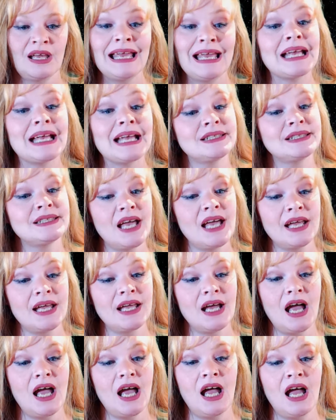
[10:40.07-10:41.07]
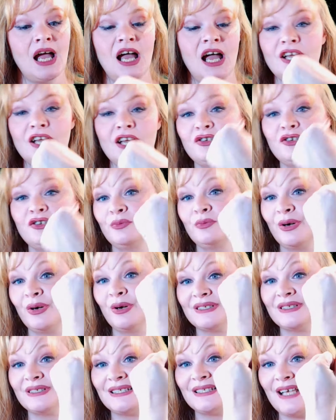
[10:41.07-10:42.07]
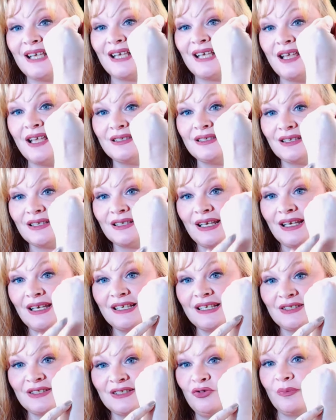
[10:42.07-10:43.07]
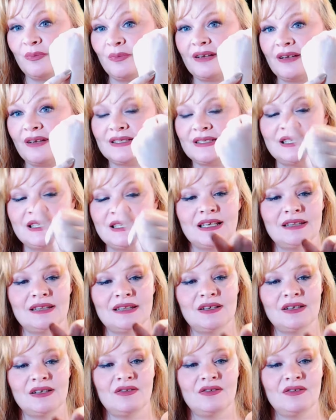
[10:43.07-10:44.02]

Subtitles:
It's not 100% kiss. You can barely see that, though.